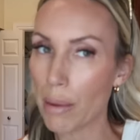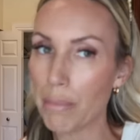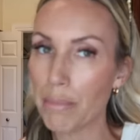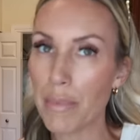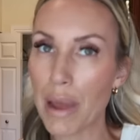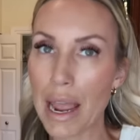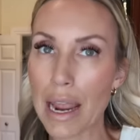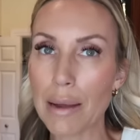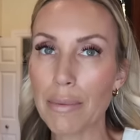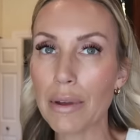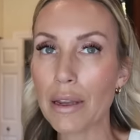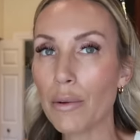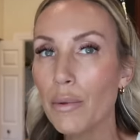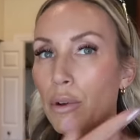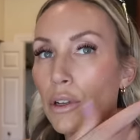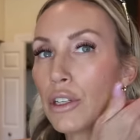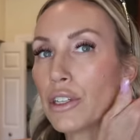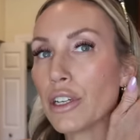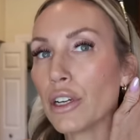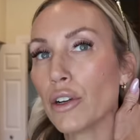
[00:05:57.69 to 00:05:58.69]
Maybe
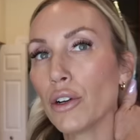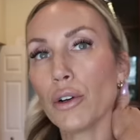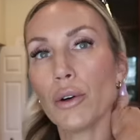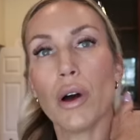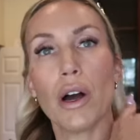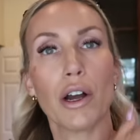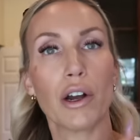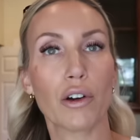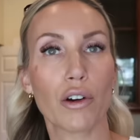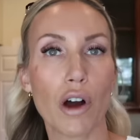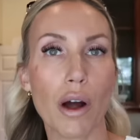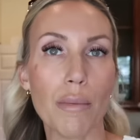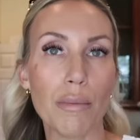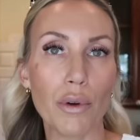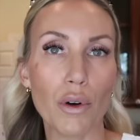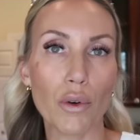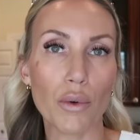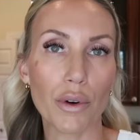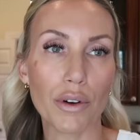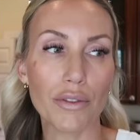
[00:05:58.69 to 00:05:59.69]
we'll do a
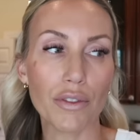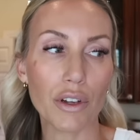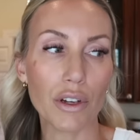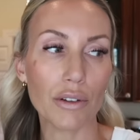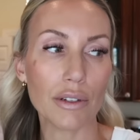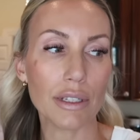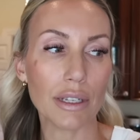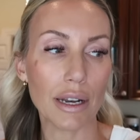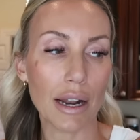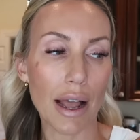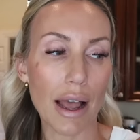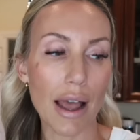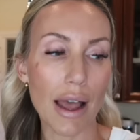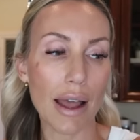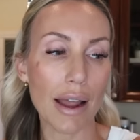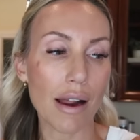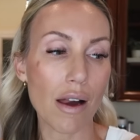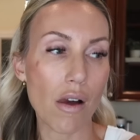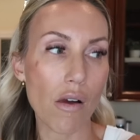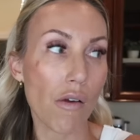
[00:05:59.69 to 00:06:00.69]
Crumbl review
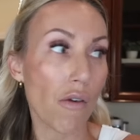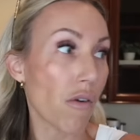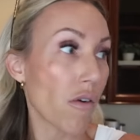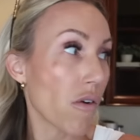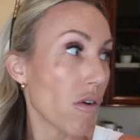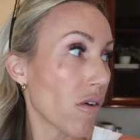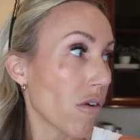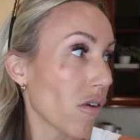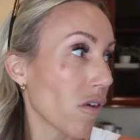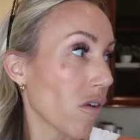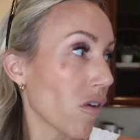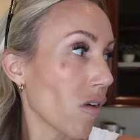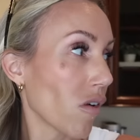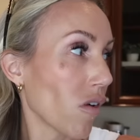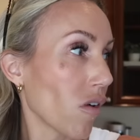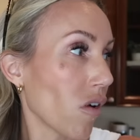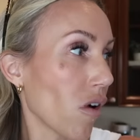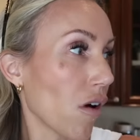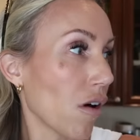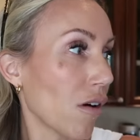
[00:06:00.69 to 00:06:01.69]
today.
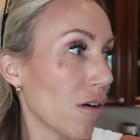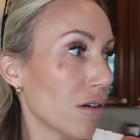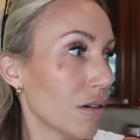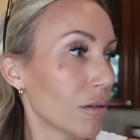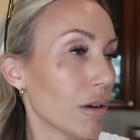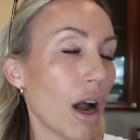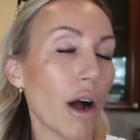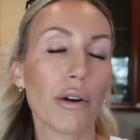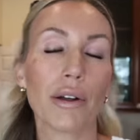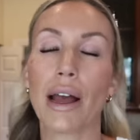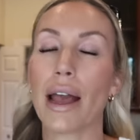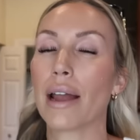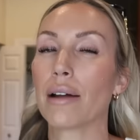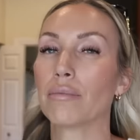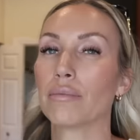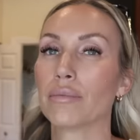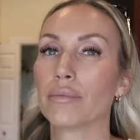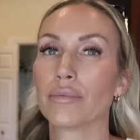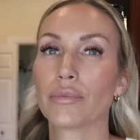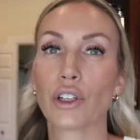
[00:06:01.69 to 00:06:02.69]
No. Okay,
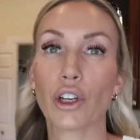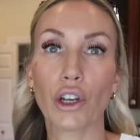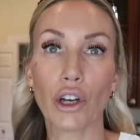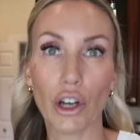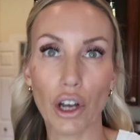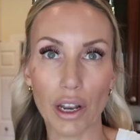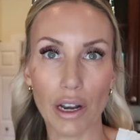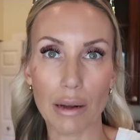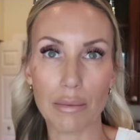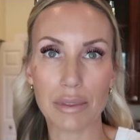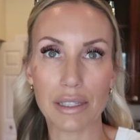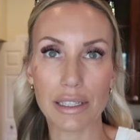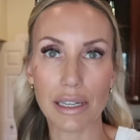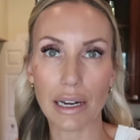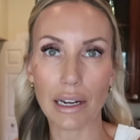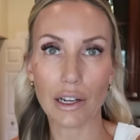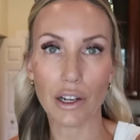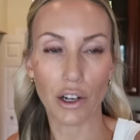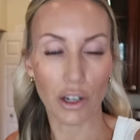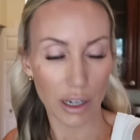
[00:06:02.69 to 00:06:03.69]
good. I'm
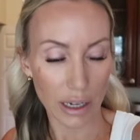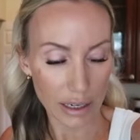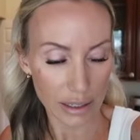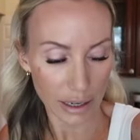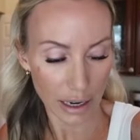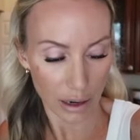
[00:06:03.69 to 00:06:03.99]
sick of cookies.